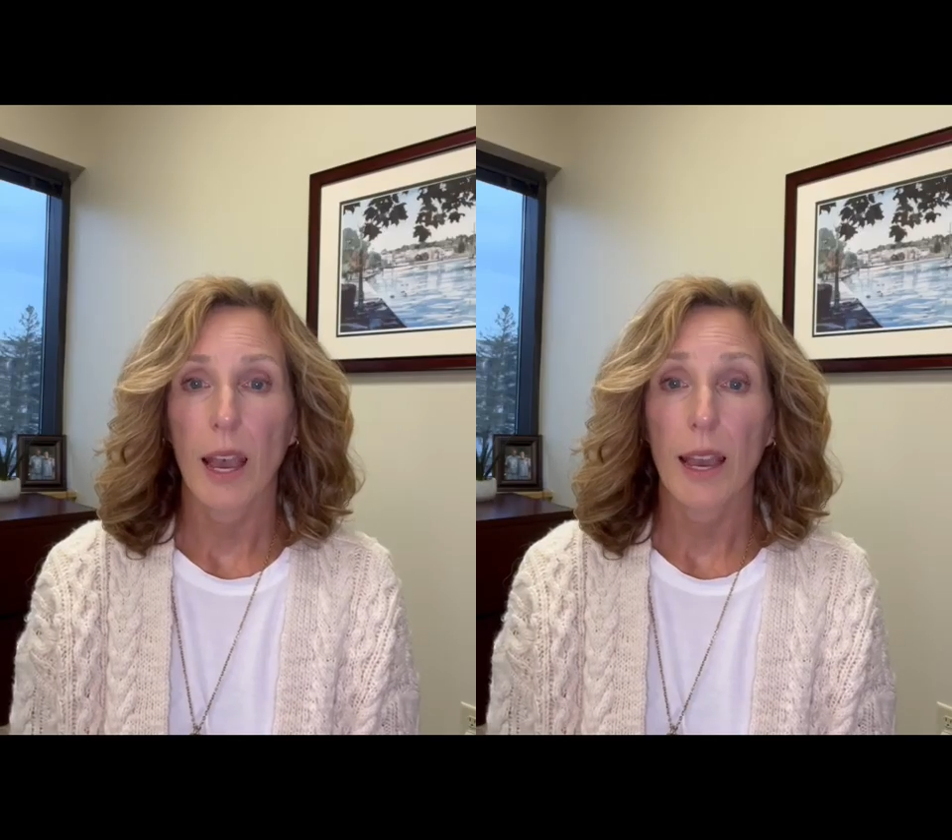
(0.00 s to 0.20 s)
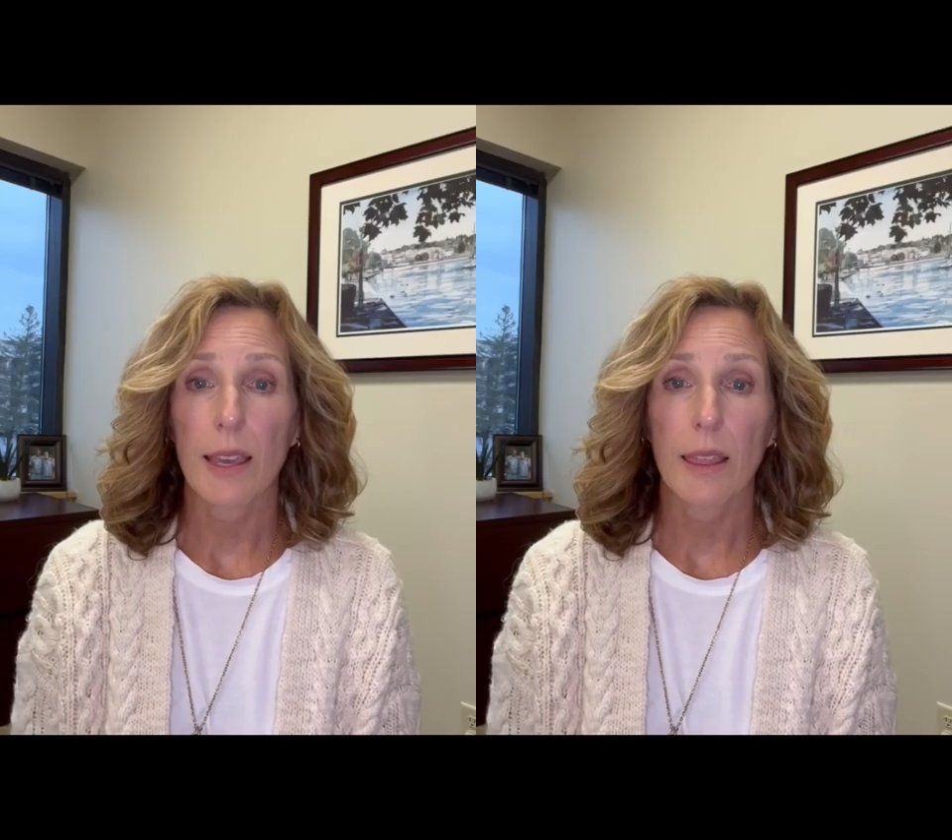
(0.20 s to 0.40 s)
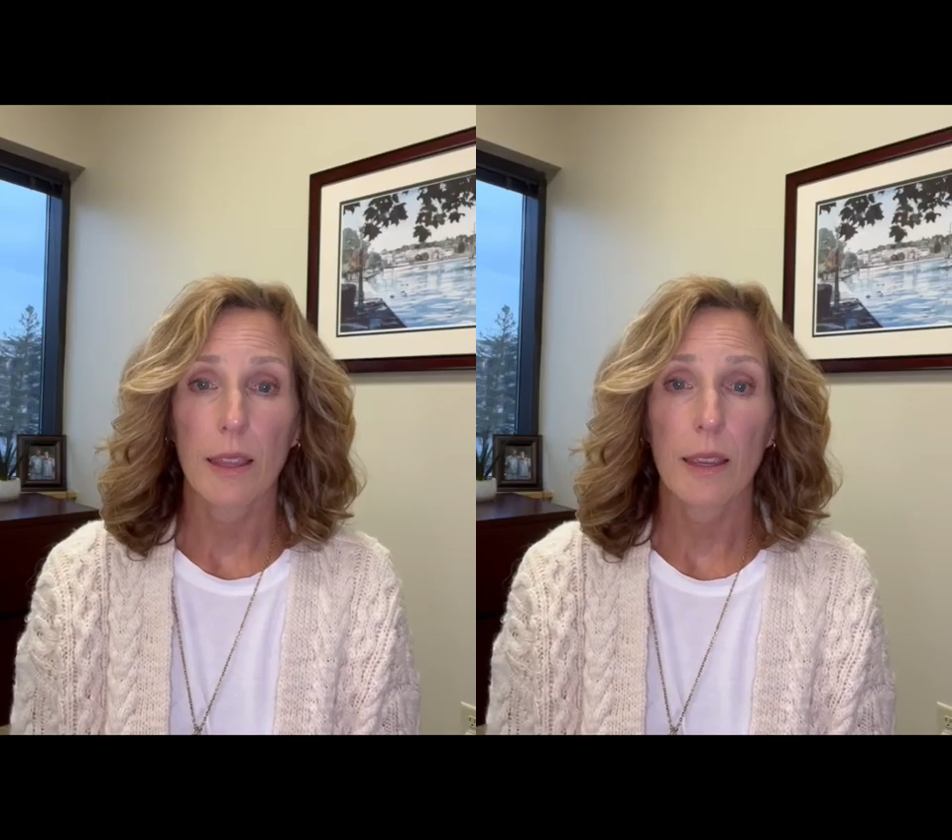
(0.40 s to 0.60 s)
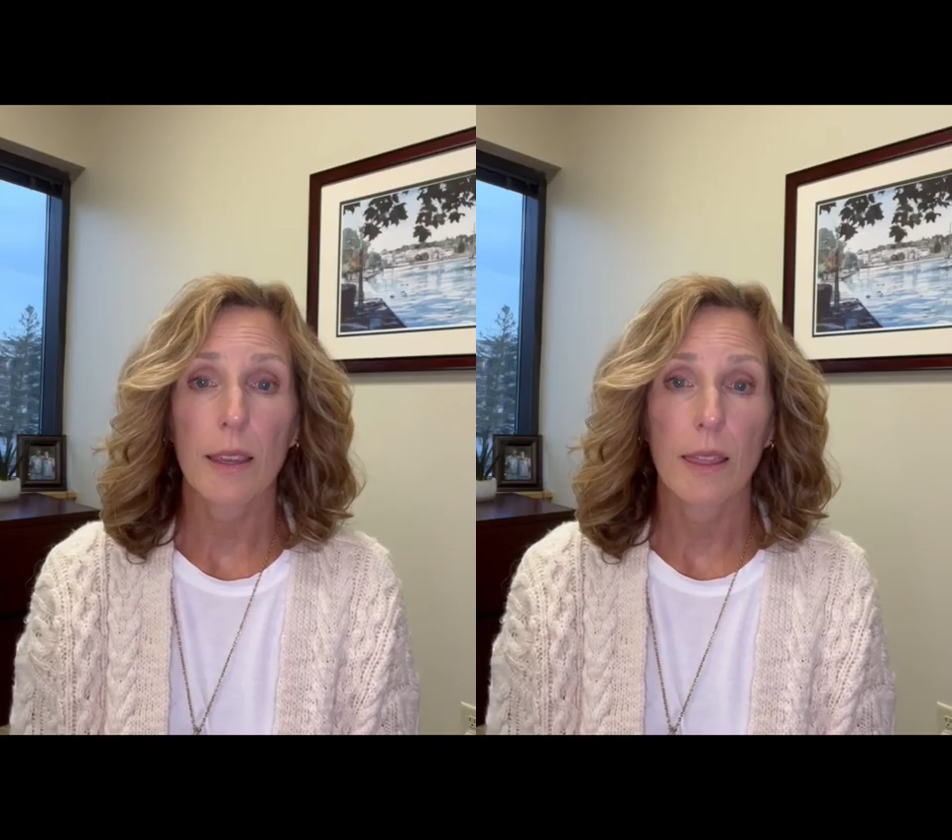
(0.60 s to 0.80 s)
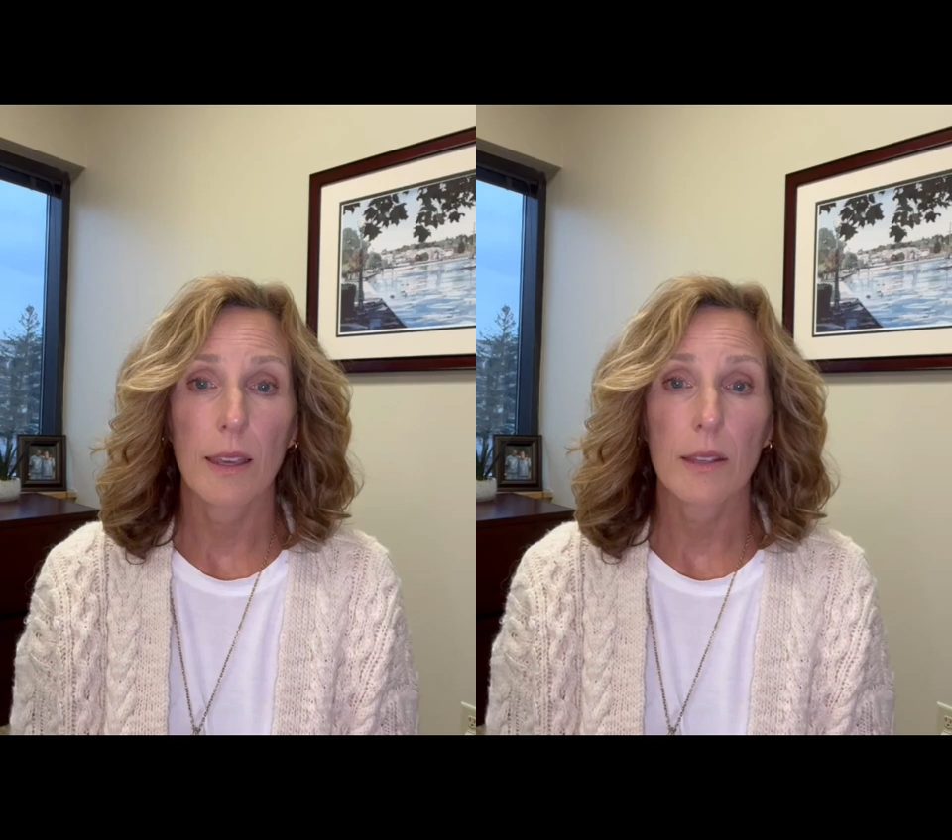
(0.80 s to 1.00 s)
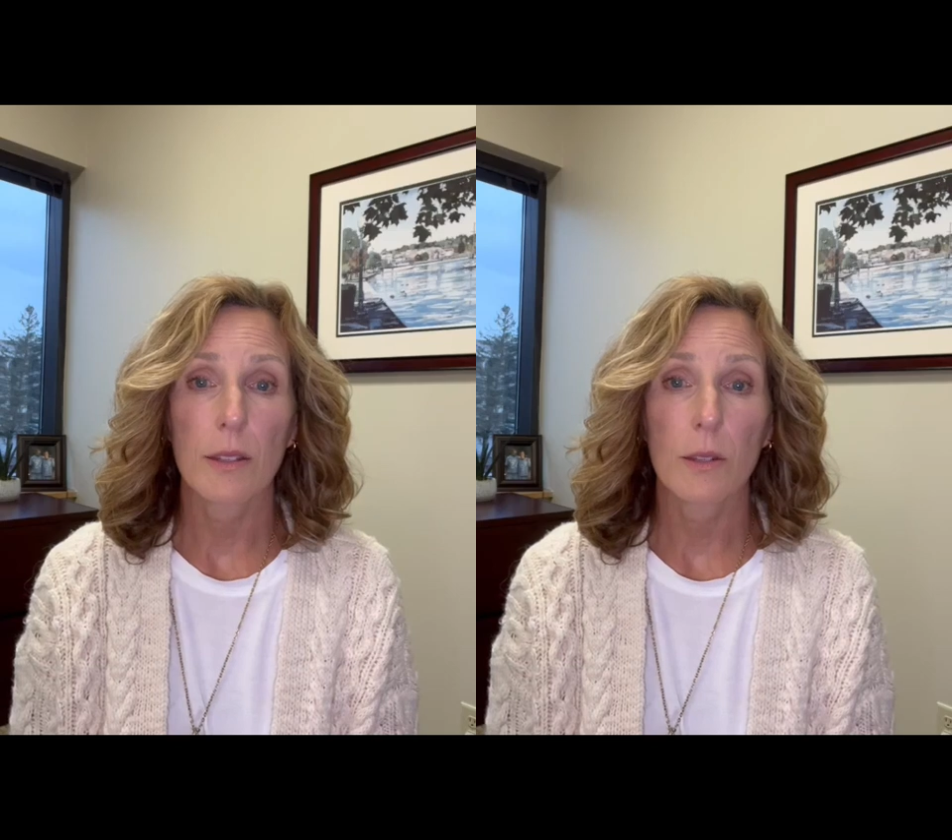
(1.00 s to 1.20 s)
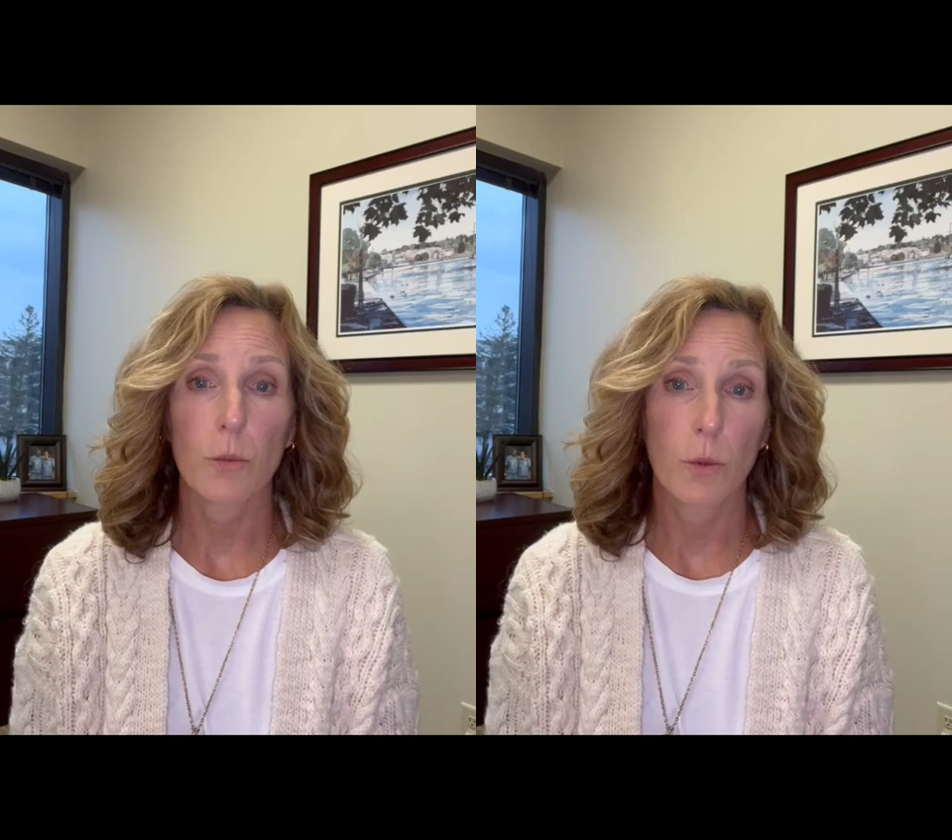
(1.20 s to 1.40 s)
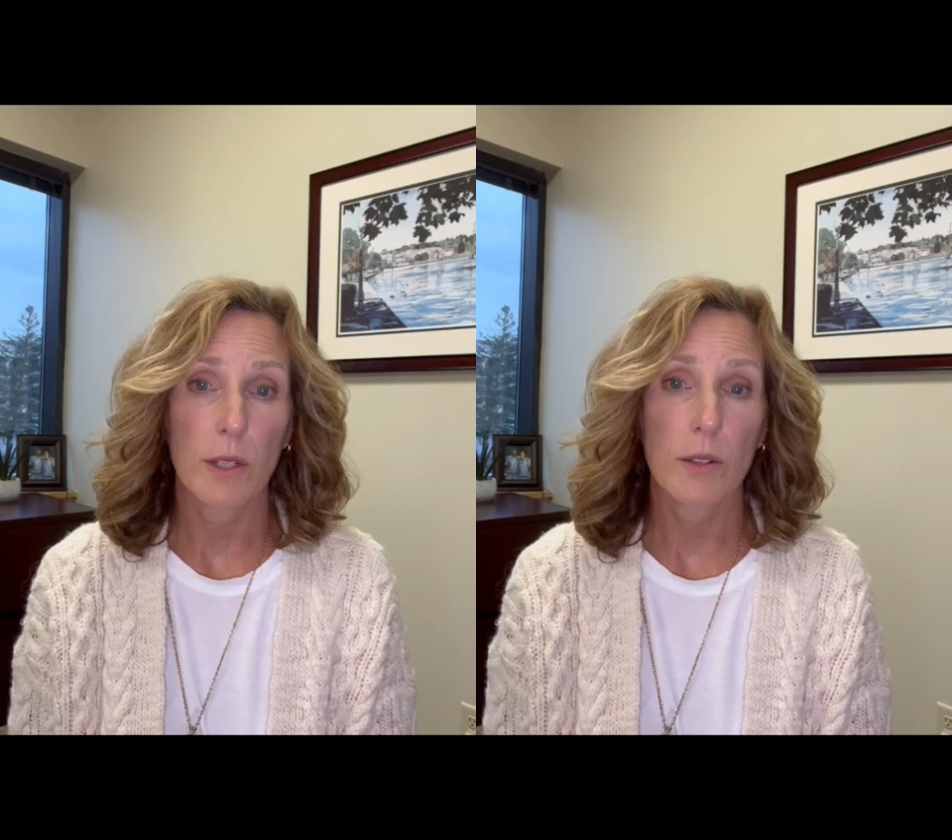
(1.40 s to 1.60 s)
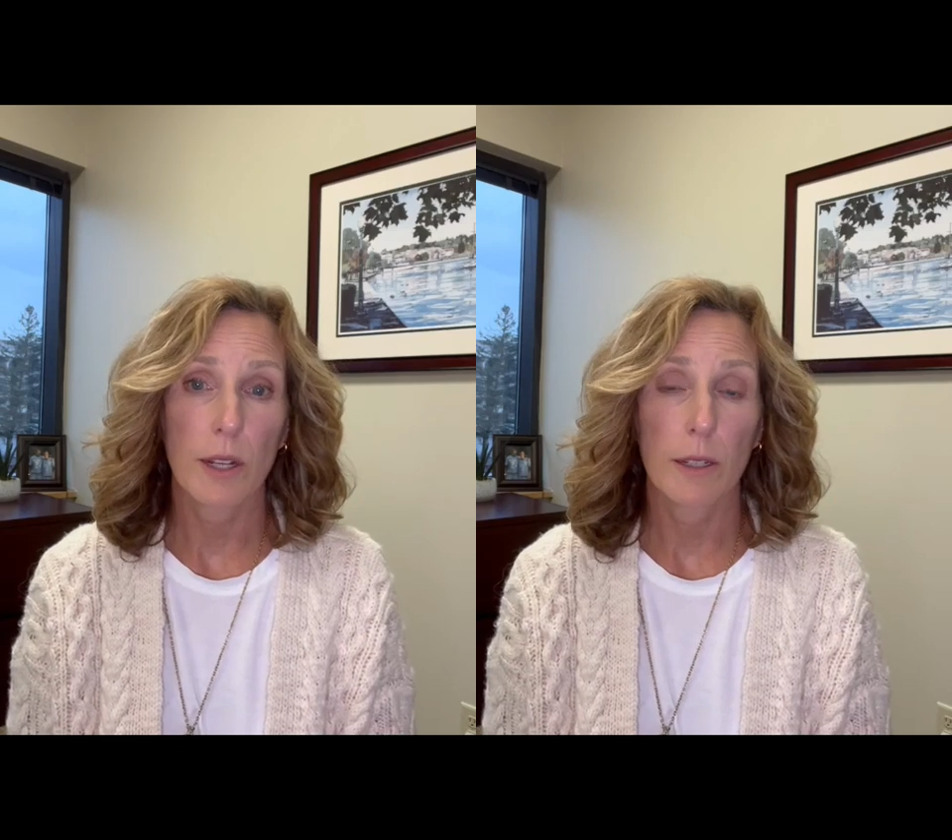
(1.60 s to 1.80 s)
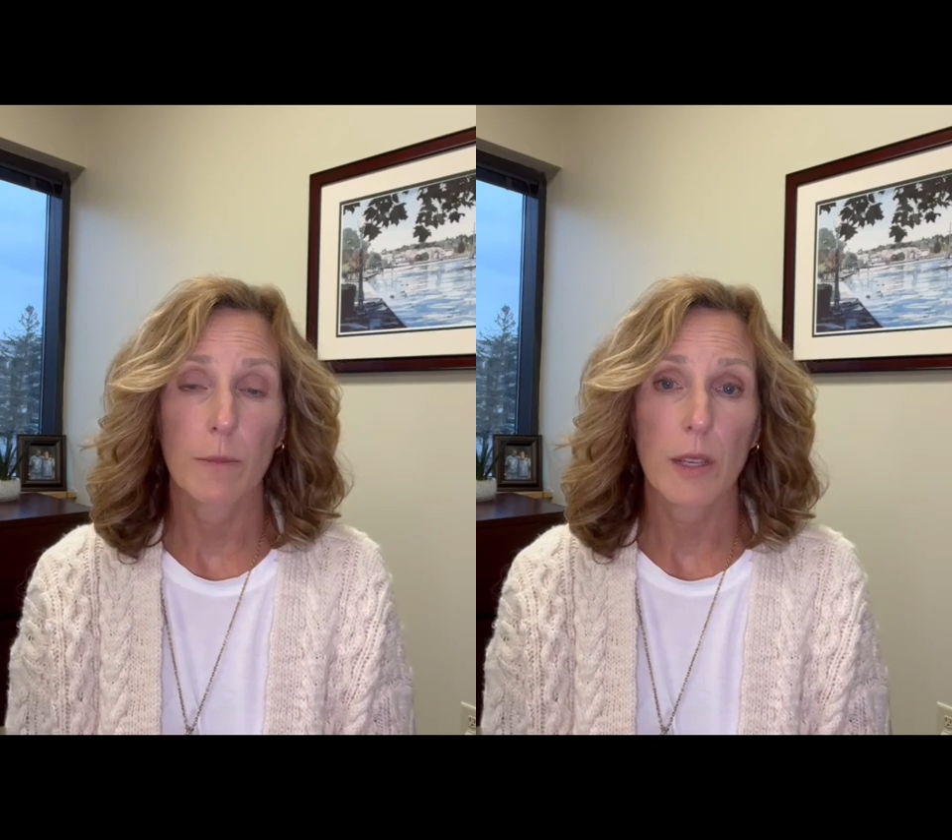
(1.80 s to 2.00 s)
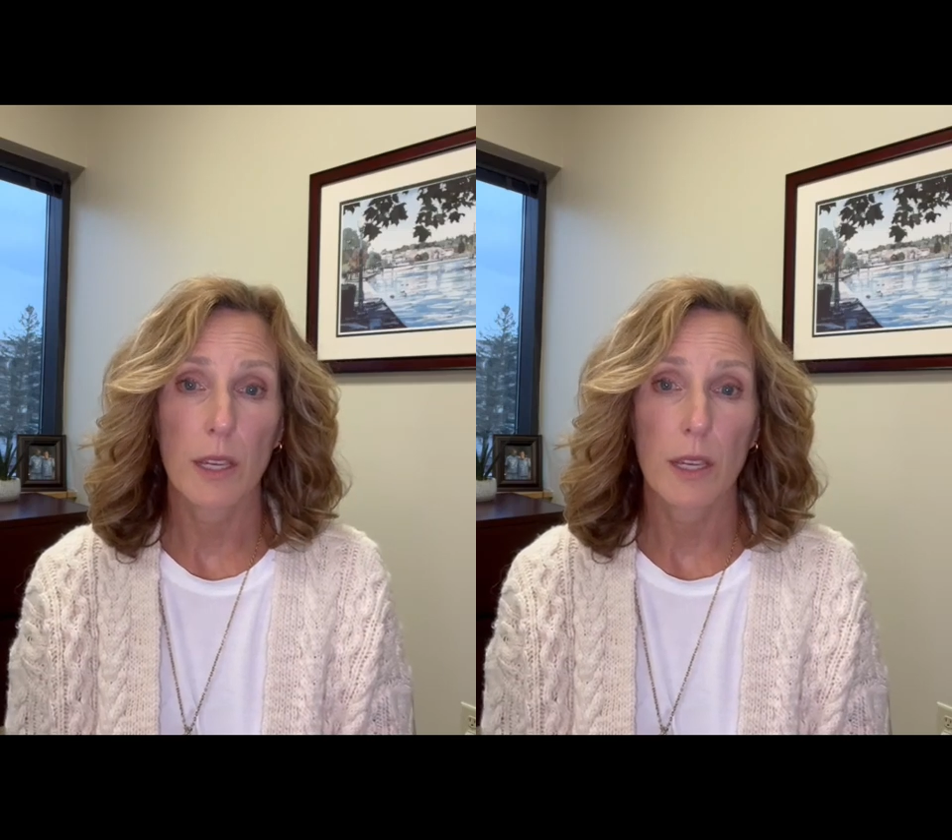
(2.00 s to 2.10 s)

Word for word: I think this Wisdom